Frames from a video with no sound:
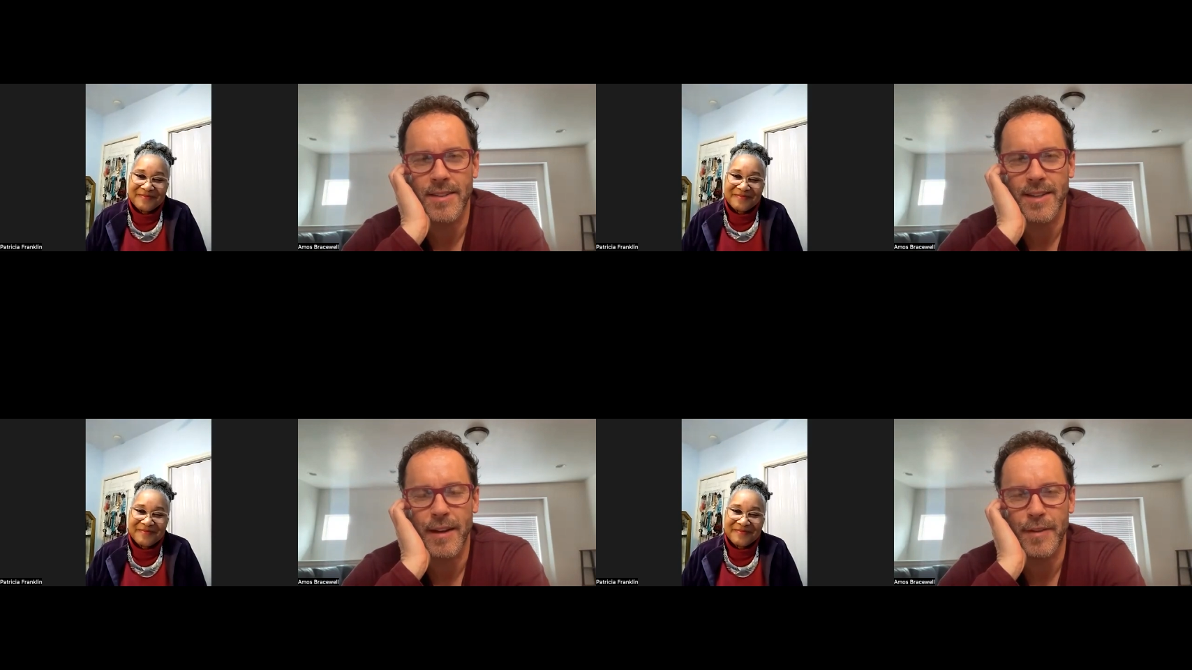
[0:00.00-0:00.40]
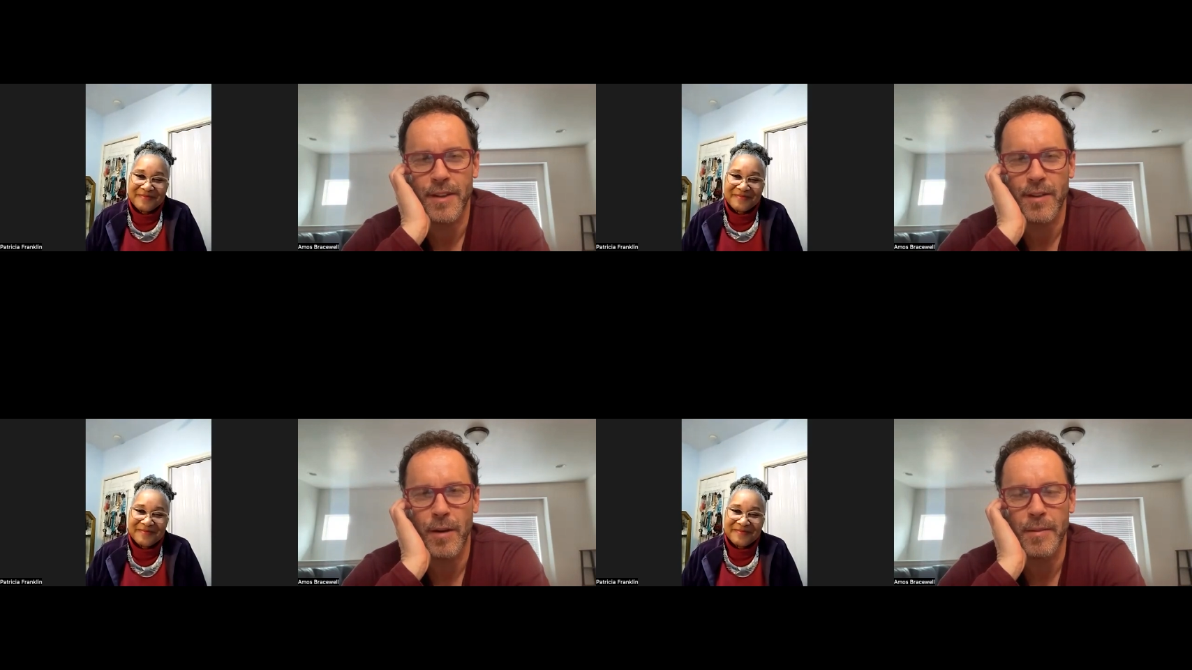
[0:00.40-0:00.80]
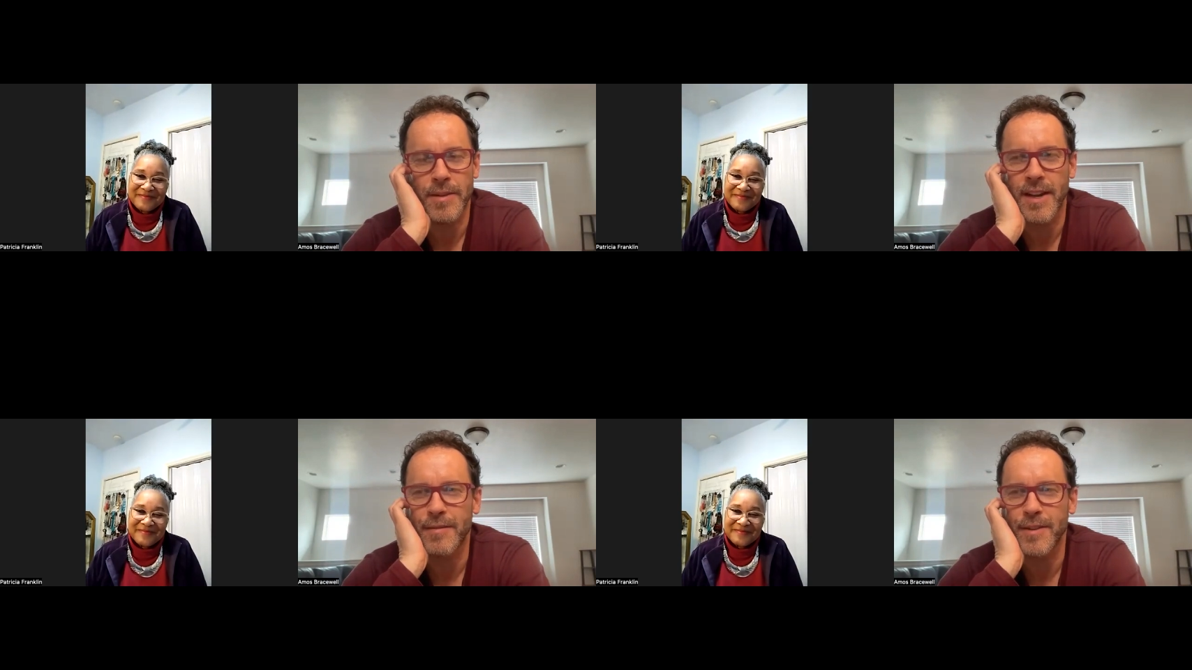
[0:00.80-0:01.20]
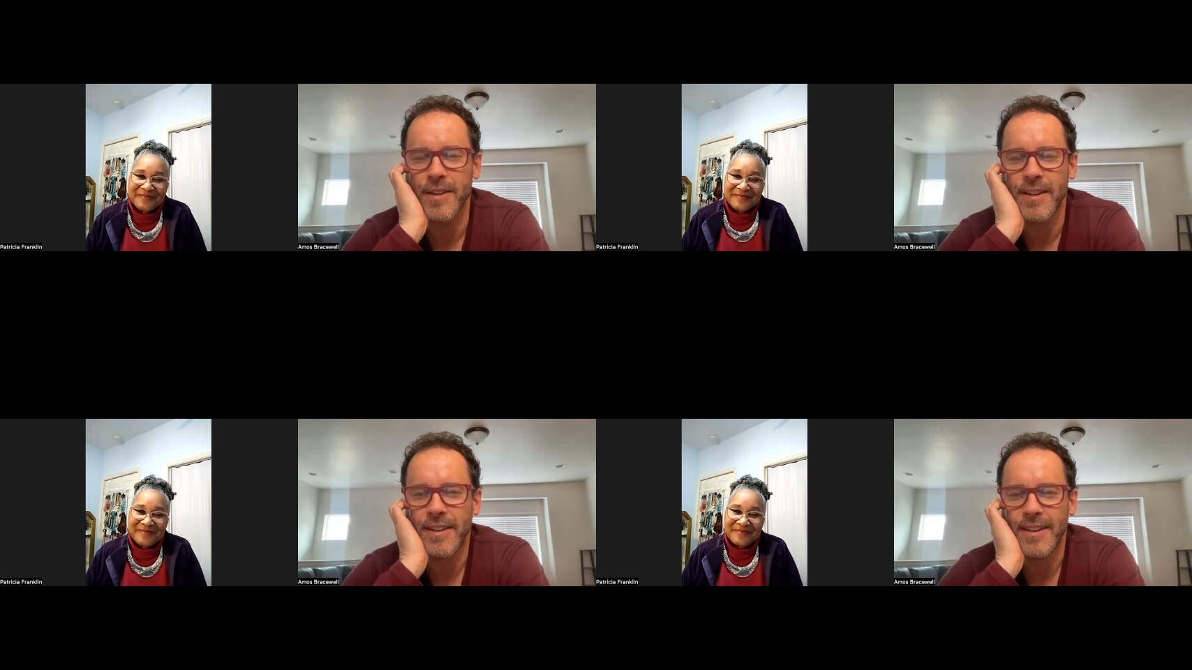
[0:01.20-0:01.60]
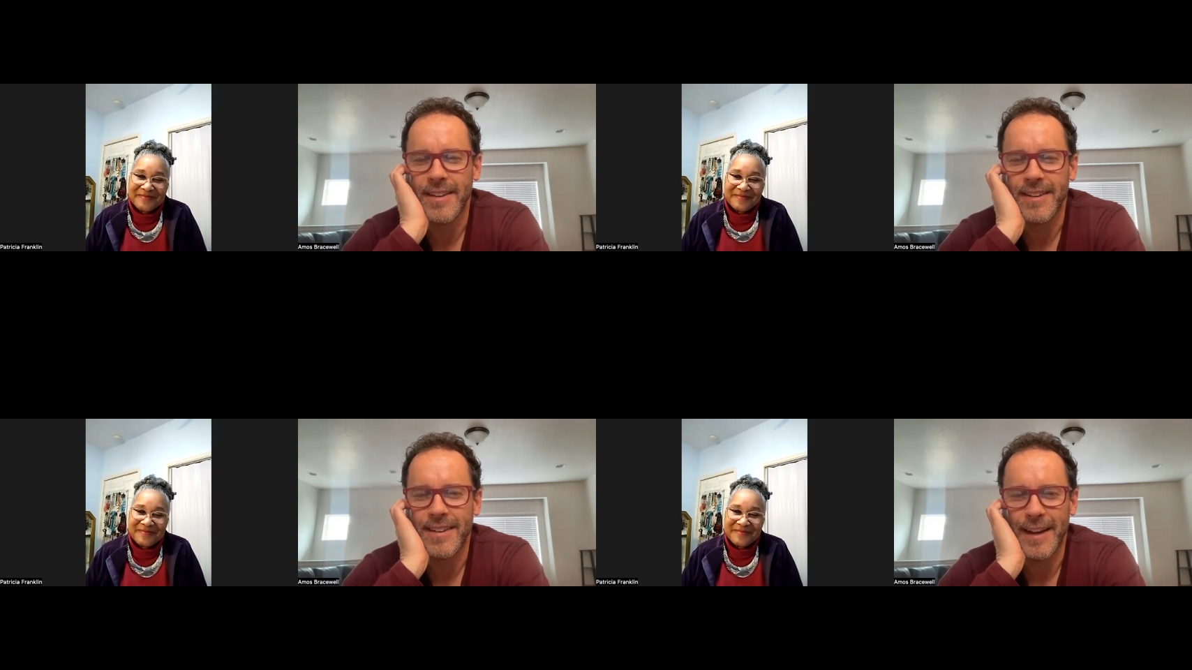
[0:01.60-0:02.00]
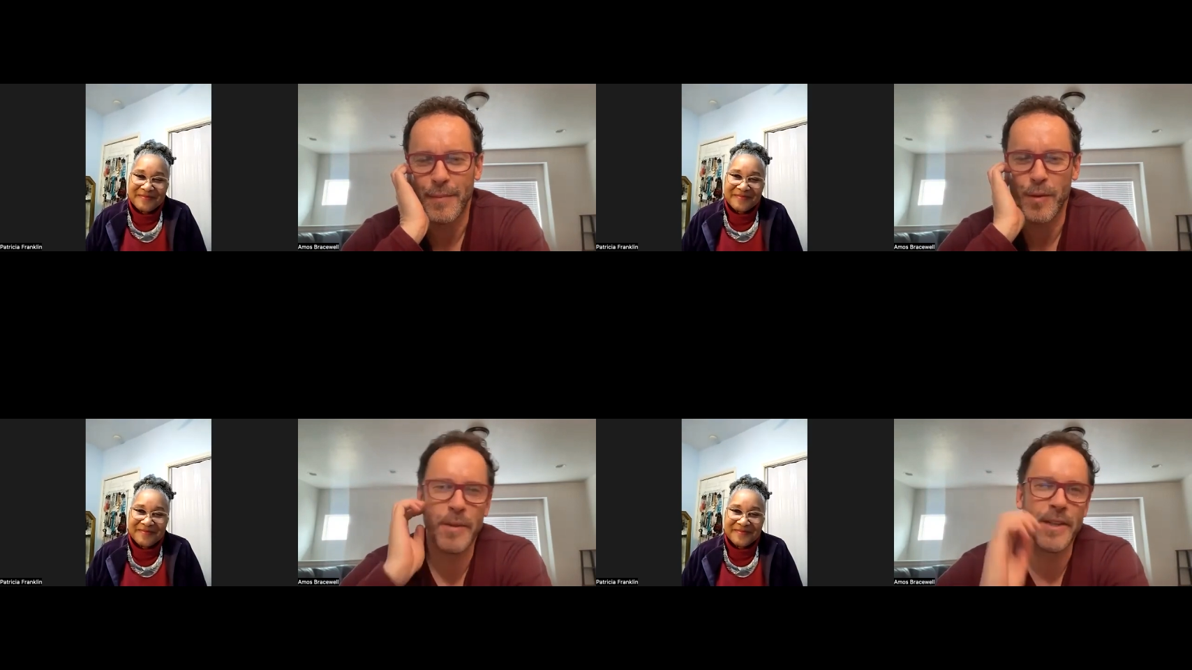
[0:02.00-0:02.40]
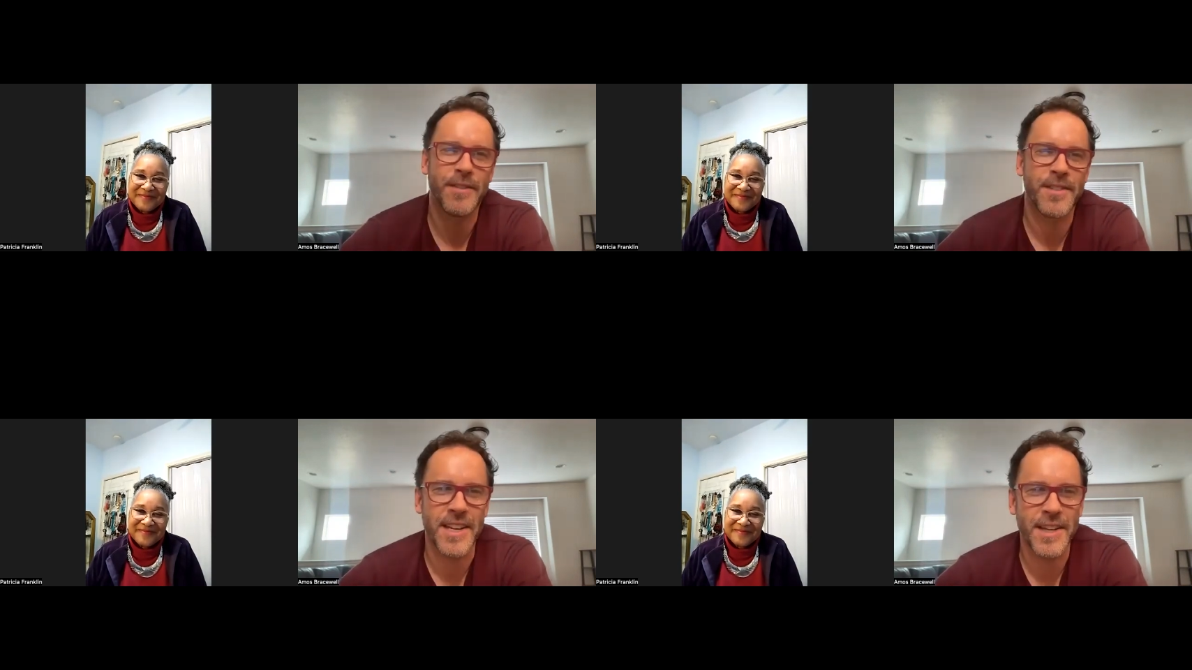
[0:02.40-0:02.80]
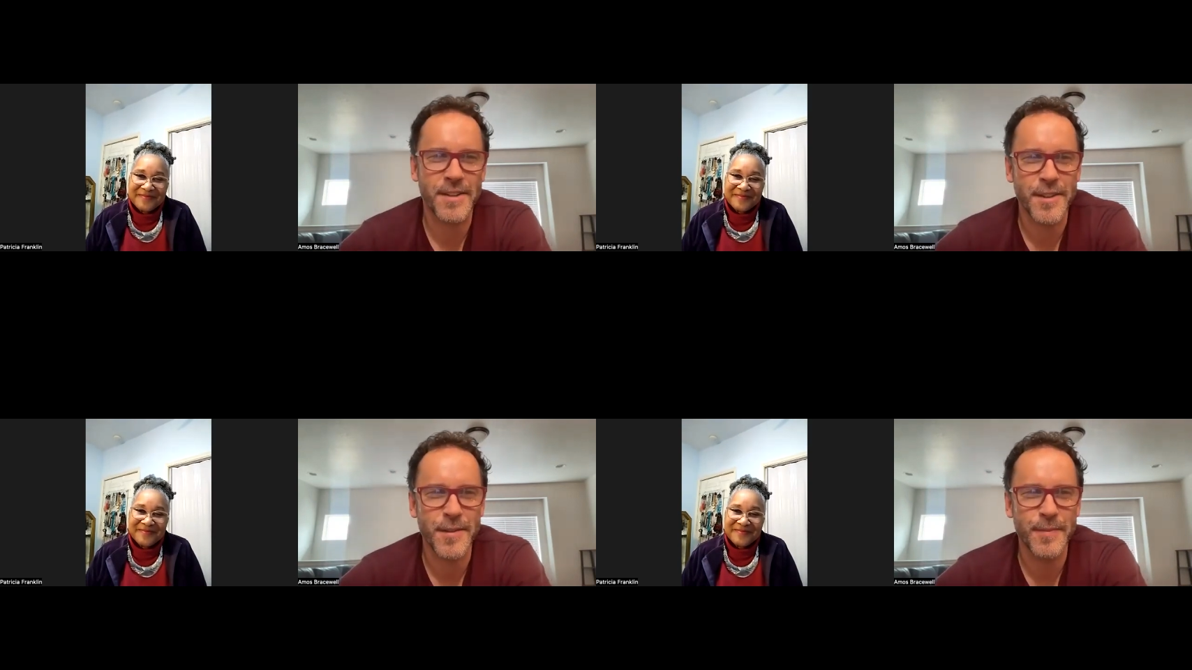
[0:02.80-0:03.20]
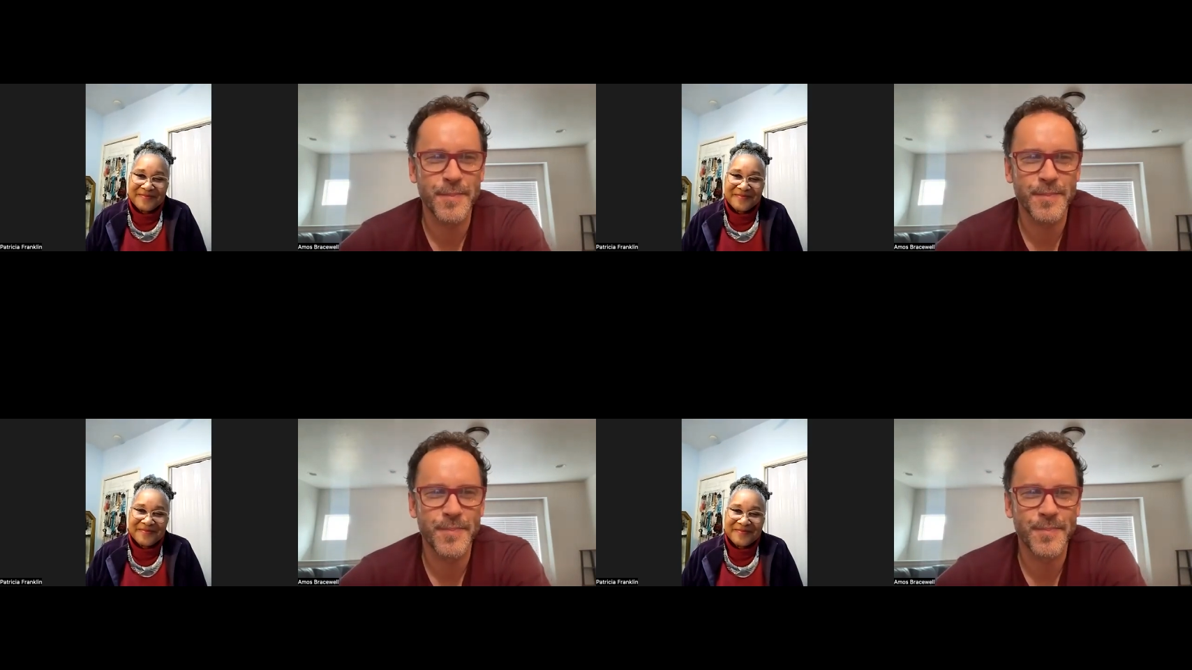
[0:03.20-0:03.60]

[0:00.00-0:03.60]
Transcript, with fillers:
Speaker 1: stuff in the comments after, and we'll be seeing you soon.